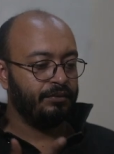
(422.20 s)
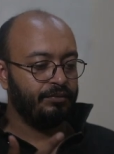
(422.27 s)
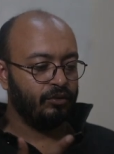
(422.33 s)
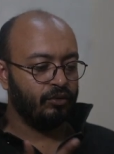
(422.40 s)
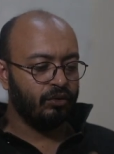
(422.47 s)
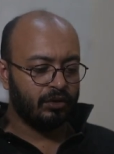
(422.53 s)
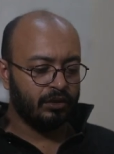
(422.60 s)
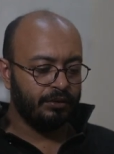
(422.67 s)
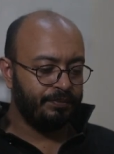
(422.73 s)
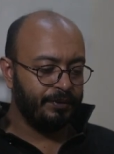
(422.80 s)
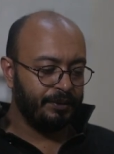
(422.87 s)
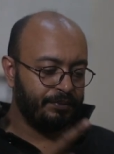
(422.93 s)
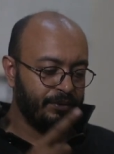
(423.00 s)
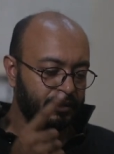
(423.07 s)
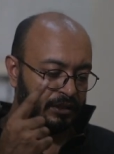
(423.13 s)
Local
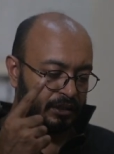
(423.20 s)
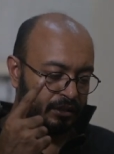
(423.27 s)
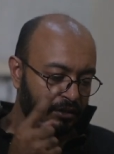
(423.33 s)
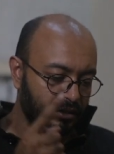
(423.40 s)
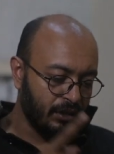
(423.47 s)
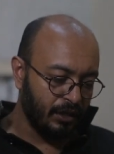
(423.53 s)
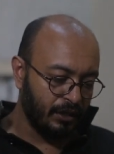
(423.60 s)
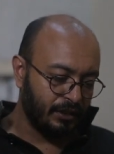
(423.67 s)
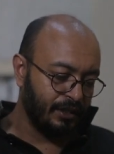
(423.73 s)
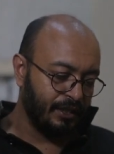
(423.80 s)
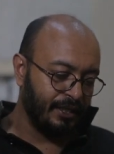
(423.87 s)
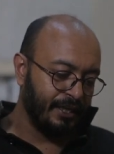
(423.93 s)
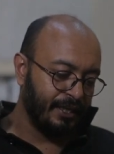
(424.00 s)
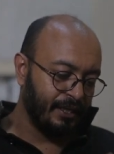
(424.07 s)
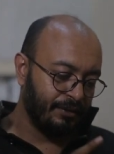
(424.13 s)
people did not
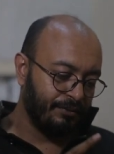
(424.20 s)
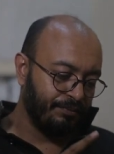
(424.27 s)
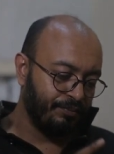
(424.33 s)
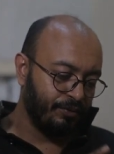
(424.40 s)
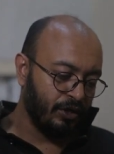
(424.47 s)
get